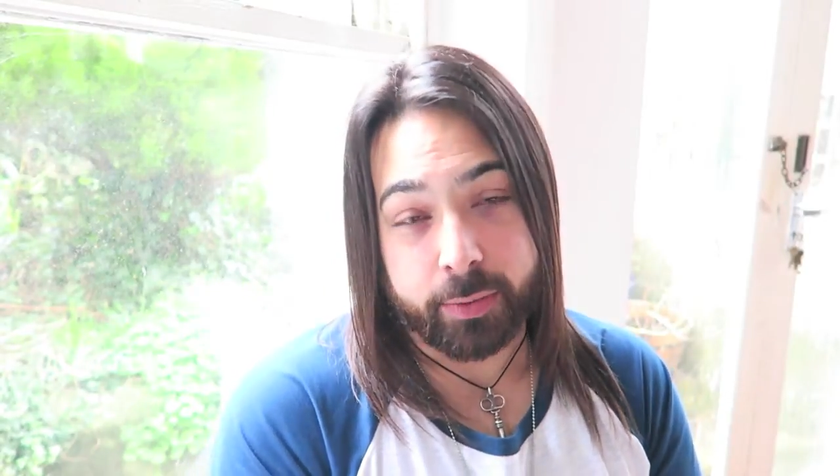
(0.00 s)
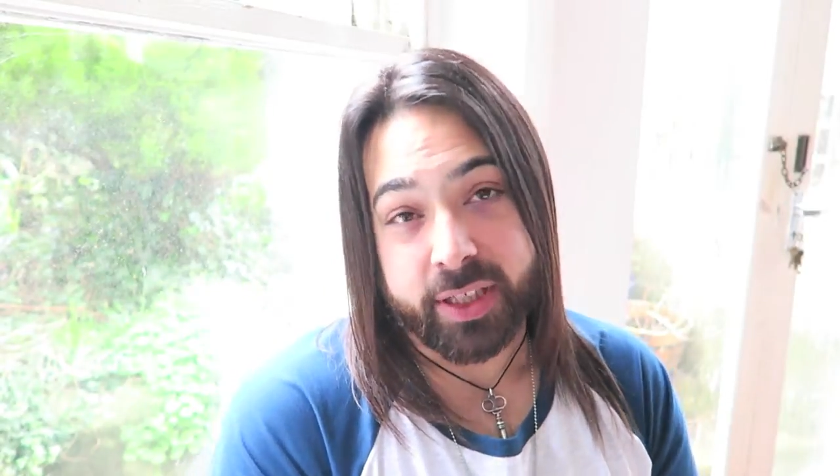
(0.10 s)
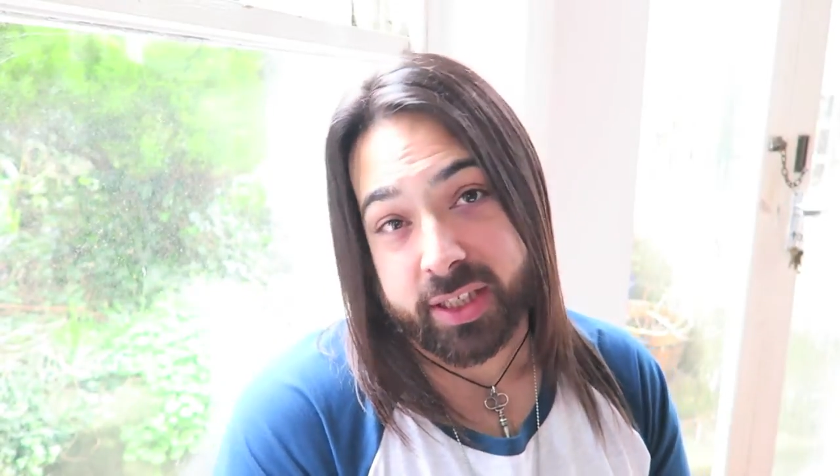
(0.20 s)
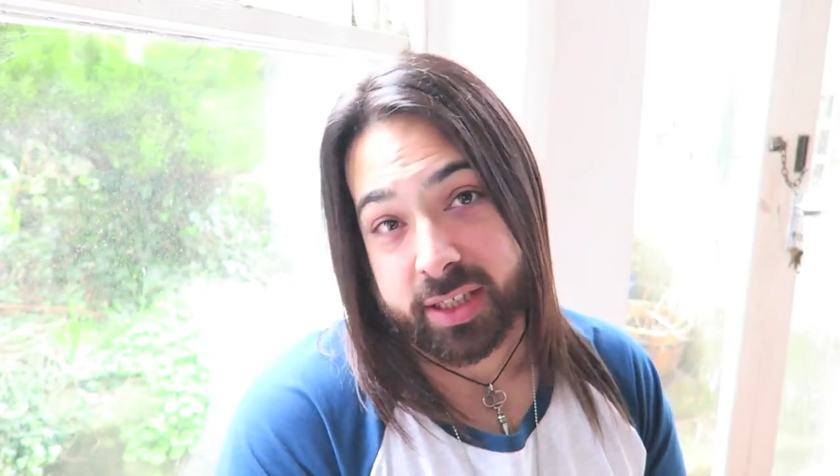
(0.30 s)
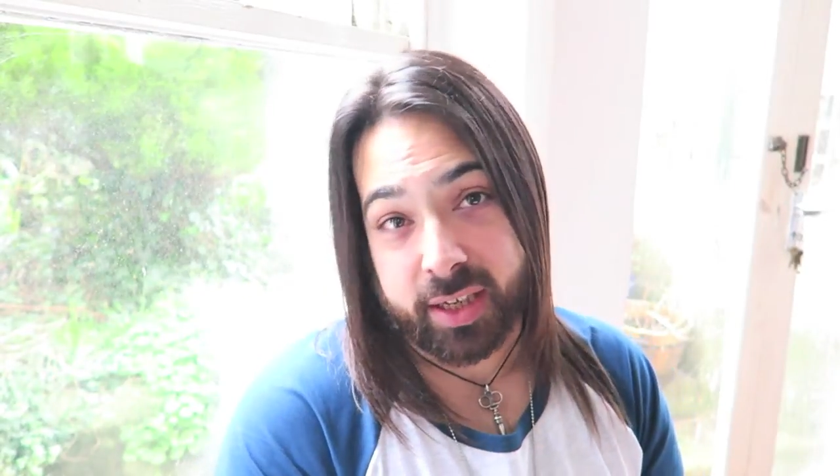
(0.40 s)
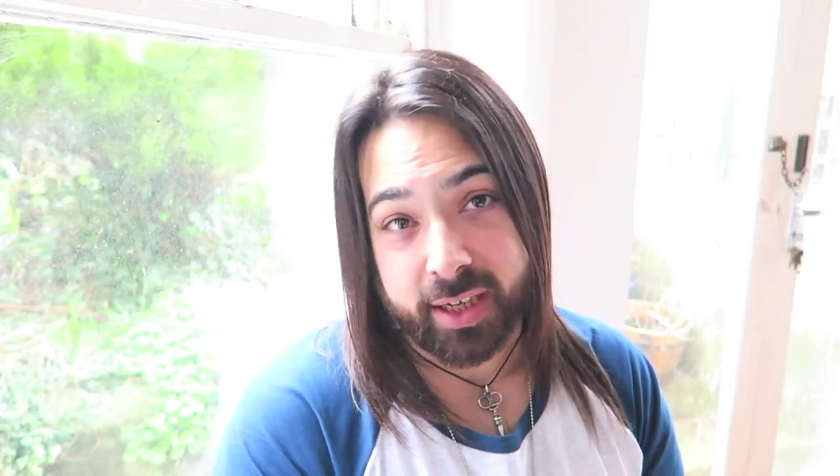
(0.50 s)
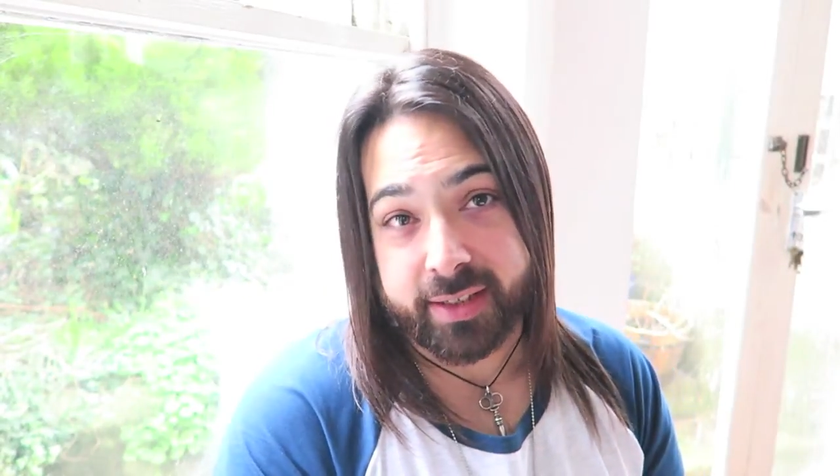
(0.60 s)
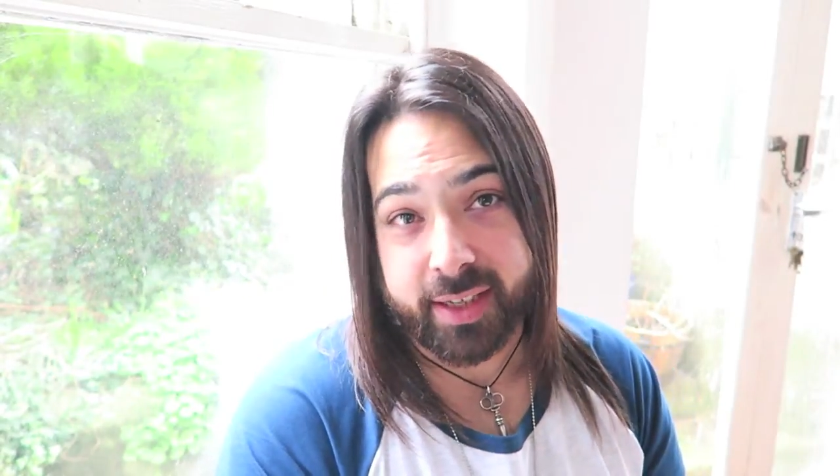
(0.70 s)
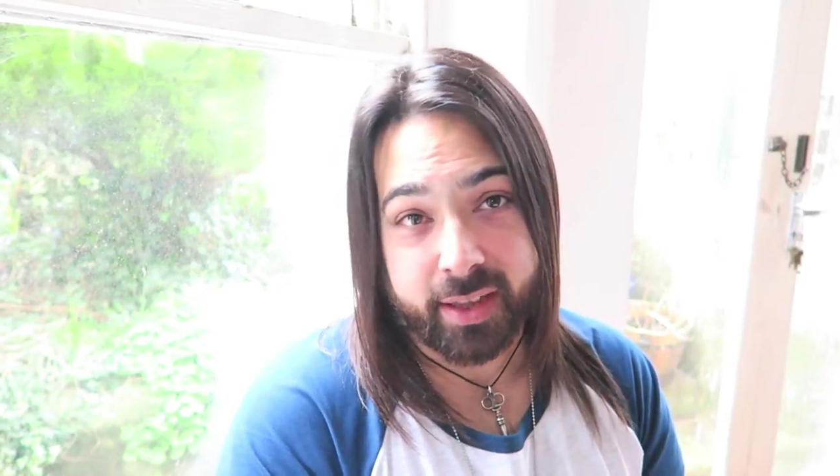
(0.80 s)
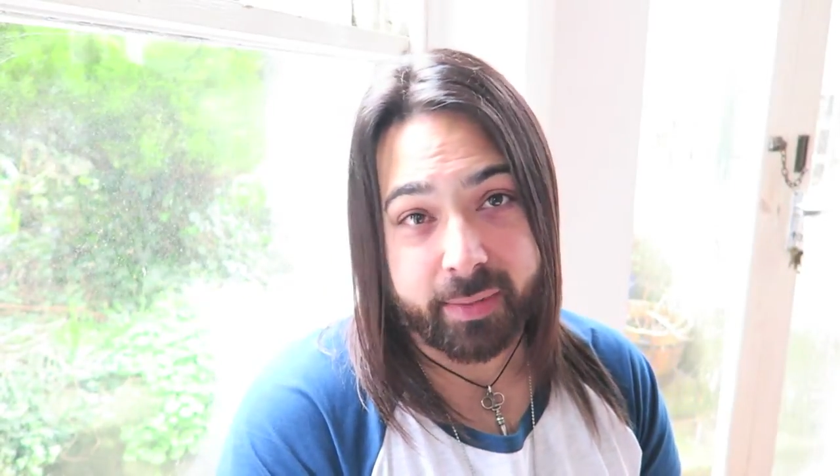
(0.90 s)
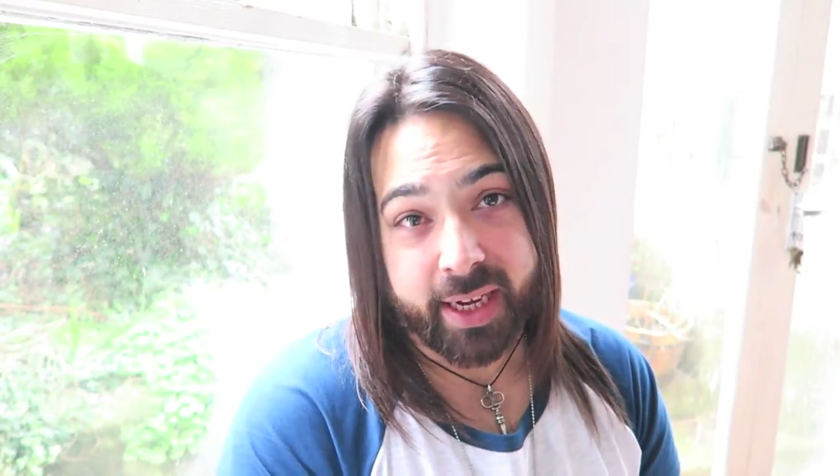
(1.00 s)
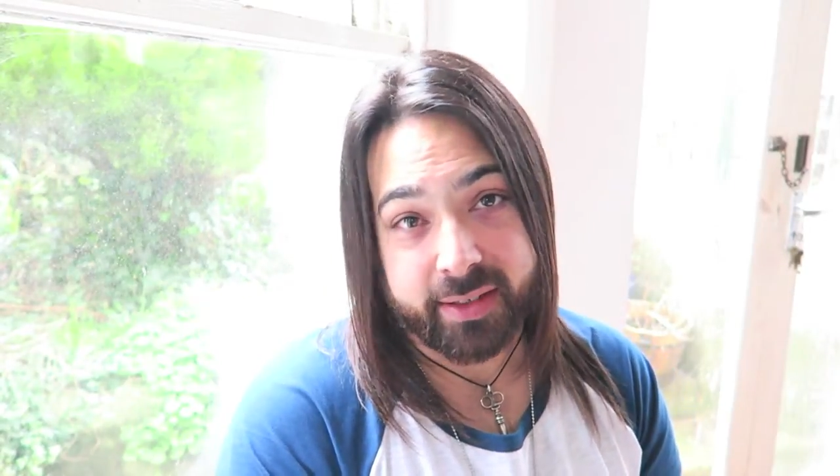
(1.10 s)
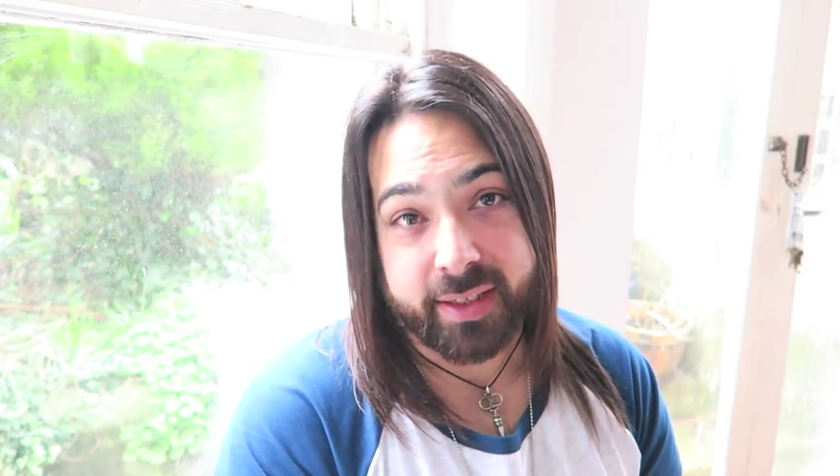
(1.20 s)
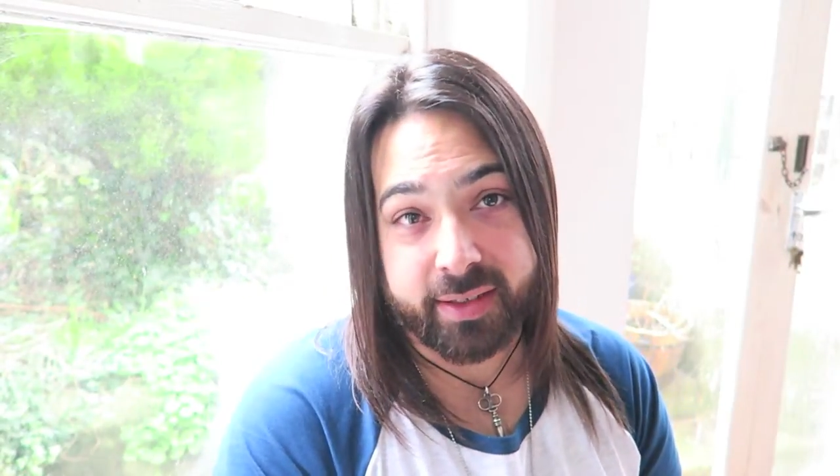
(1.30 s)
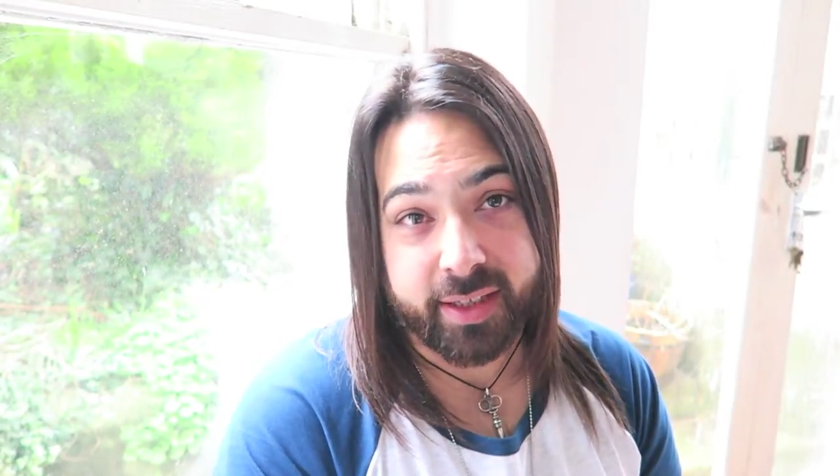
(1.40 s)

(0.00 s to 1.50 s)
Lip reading: which, like I said, the Masque is